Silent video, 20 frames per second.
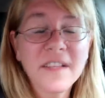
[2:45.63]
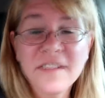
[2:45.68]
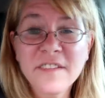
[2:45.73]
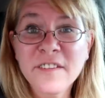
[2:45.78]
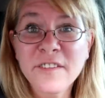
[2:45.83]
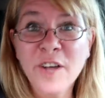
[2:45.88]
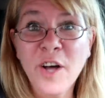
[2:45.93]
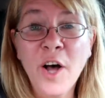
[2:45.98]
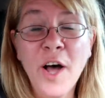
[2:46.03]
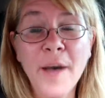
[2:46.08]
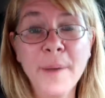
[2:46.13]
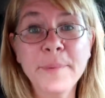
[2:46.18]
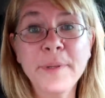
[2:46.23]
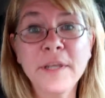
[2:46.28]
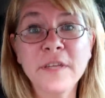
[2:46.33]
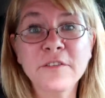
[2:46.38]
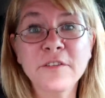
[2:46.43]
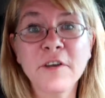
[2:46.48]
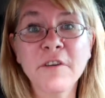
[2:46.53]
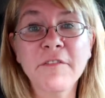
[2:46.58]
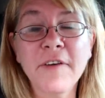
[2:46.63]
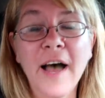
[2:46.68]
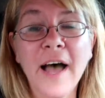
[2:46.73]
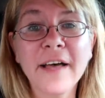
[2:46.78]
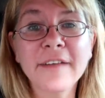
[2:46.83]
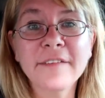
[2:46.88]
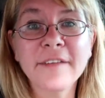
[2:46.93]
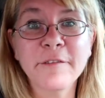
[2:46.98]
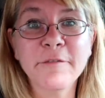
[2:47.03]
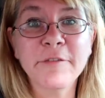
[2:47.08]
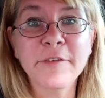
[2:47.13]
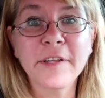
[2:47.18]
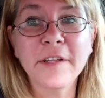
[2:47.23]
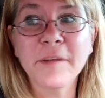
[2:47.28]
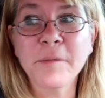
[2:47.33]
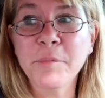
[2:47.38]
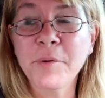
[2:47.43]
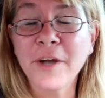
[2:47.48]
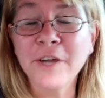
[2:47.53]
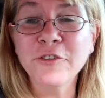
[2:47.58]
this is all happening so fast. I'm
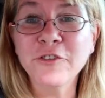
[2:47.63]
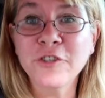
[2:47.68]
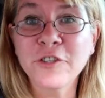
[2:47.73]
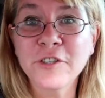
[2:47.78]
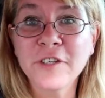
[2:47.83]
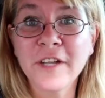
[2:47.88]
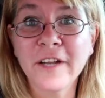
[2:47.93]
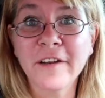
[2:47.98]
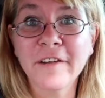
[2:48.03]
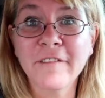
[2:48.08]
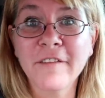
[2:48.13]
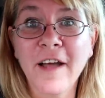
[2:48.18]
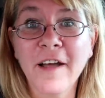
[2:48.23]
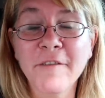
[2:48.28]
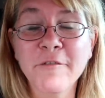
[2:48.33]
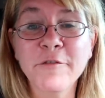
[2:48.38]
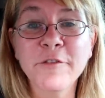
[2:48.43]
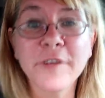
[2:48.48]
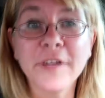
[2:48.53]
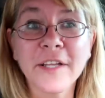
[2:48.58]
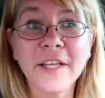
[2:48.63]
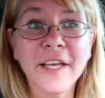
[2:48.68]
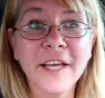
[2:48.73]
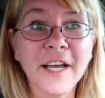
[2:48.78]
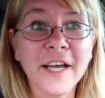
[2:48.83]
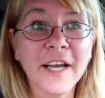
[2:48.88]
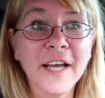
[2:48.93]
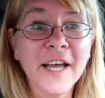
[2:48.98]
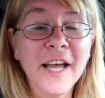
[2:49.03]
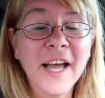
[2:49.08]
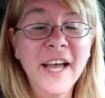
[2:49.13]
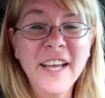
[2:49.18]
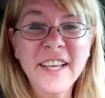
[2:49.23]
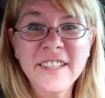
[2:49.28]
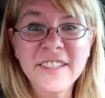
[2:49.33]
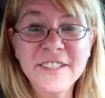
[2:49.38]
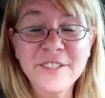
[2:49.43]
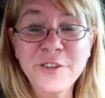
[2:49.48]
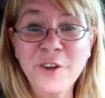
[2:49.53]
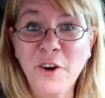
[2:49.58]
feeling pressured and I'm feeling
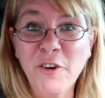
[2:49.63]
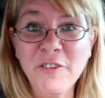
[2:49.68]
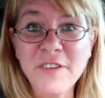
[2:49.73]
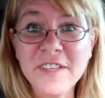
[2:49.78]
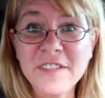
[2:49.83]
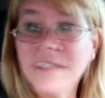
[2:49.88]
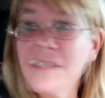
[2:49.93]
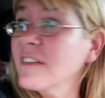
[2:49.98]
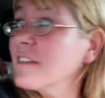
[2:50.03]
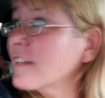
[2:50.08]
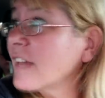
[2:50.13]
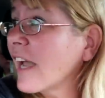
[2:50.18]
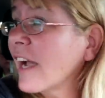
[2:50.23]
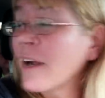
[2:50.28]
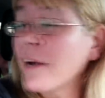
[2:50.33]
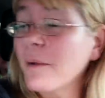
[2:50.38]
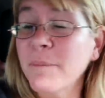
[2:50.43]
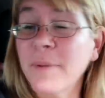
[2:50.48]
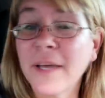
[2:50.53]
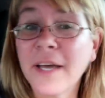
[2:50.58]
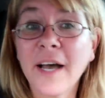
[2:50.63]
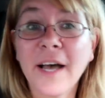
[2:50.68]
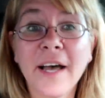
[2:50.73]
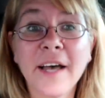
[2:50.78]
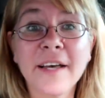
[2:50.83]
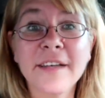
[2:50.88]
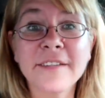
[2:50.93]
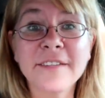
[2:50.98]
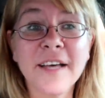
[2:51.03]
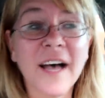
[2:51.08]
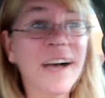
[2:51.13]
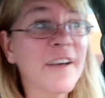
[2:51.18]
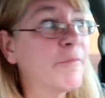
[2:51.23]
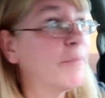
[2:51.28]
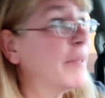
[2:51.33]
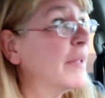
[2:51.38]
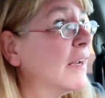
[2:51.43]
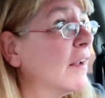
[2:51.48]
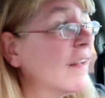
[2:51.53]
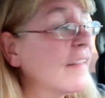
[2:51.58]
nervous and scared because
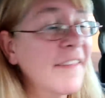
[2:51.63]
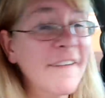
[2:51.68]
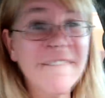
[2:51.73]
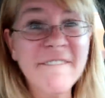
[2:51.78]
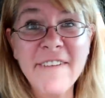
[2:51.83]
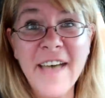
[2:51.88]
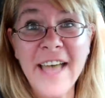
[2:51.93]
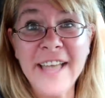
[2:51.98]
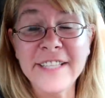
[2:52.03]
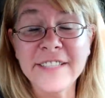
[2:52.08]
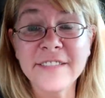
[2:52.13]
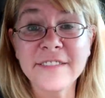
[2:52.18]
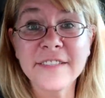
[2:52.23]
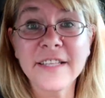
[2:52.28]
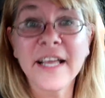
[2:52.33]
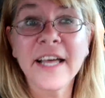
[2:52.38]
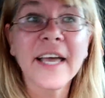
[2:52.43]
I've been on the fence.